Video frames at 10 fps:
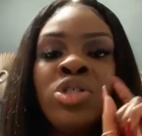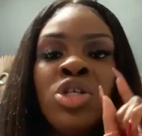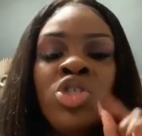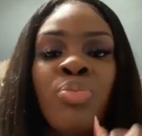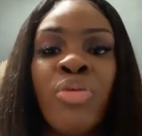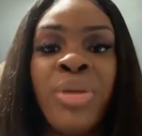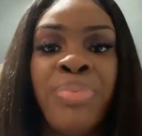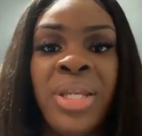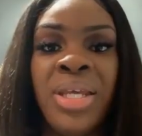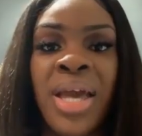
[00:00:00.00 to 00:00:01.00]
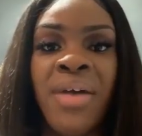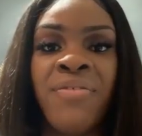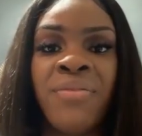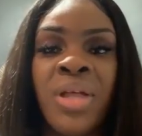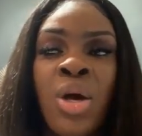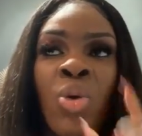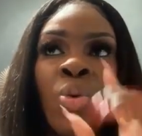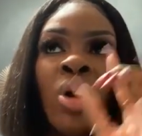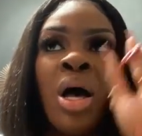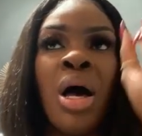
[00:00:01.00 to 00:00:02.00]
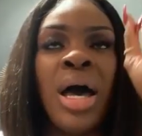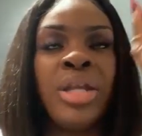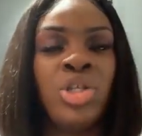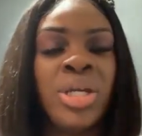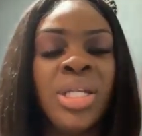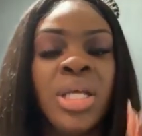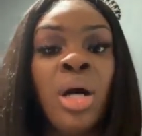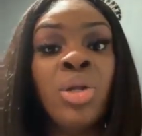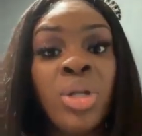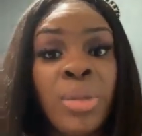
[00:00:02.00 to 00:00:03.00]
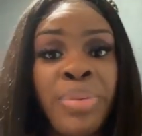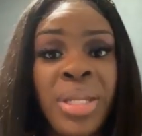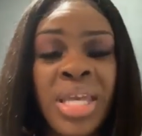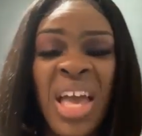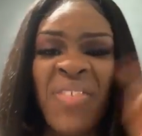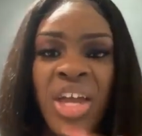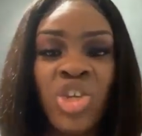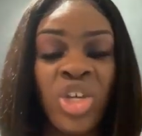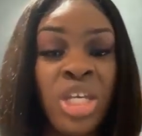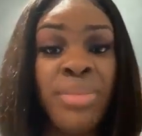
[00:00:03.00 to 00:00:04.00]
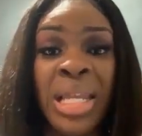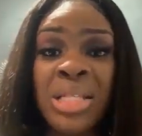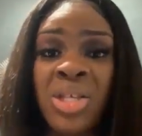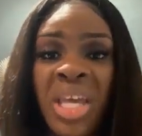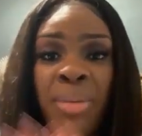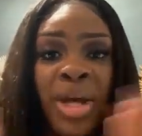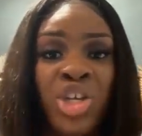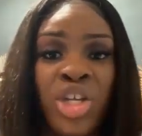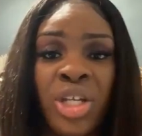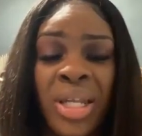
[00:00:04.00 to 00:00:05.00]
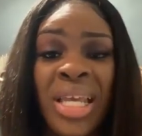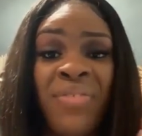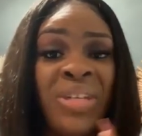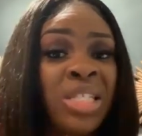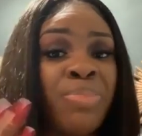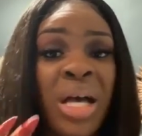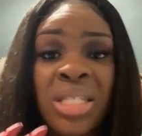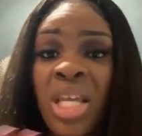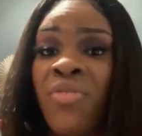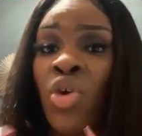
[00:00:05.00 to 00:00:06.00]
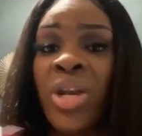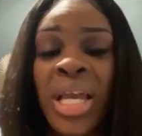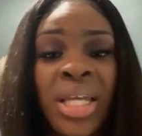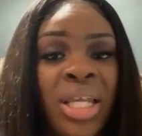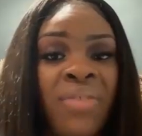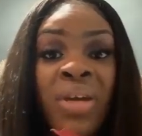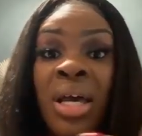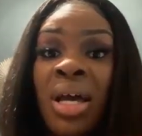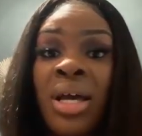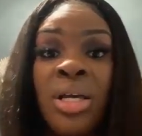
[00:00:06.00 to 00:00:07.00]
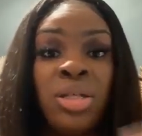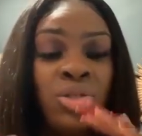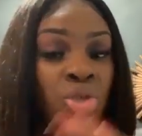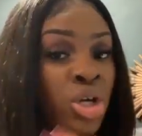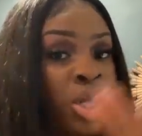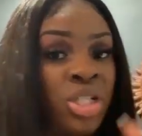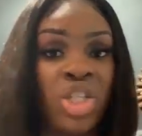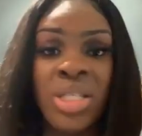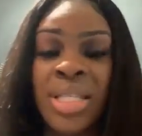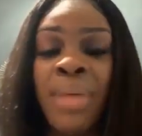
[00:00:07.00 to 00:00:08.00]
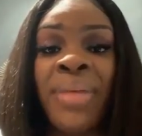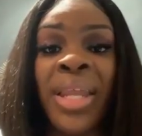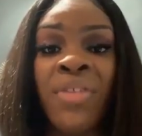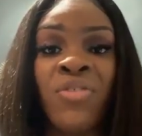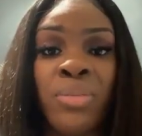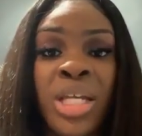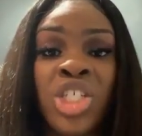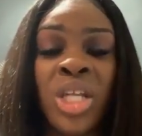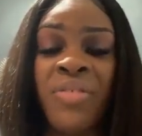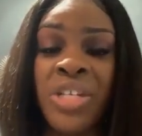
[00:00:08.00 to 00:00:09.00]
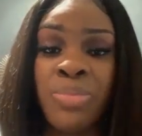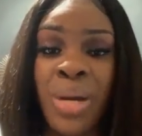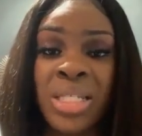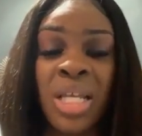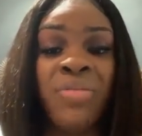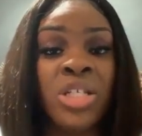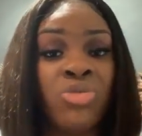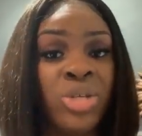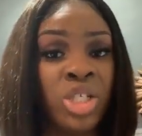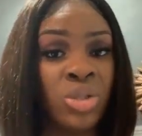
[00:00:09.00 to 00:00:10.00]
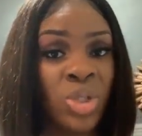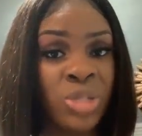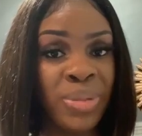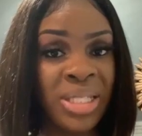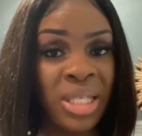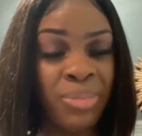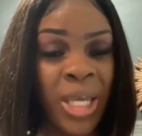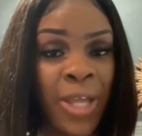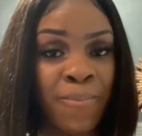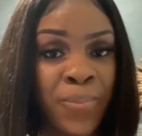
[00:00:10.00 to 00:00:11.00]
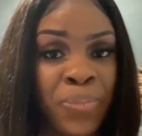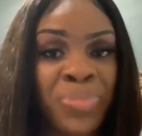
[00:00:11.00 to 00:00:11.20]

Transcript: option to print PDF, and you can download the PDF and you email it to him, and you're done. If it's positive or negative, you're gonna just send him that information. If he's positive, he's reach out to his PCP.